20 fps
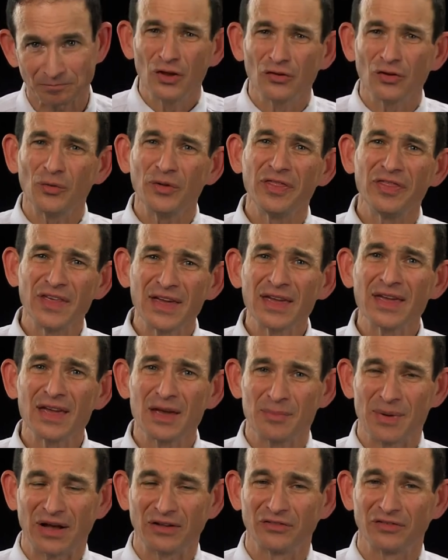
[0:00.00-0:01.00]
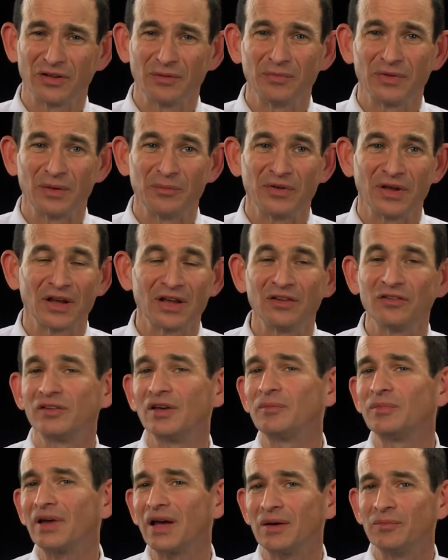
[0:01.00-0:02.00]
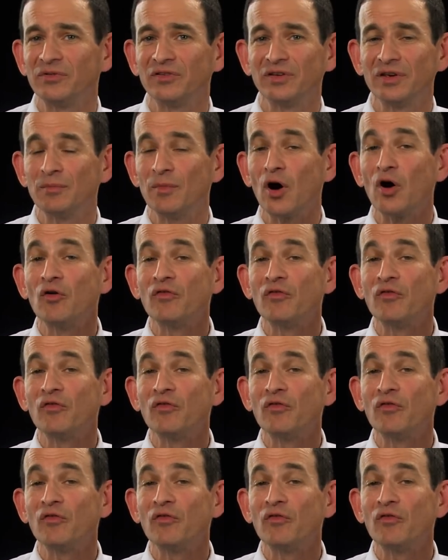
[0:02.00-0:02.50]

So in thinking about symptoms, it can sometimes seem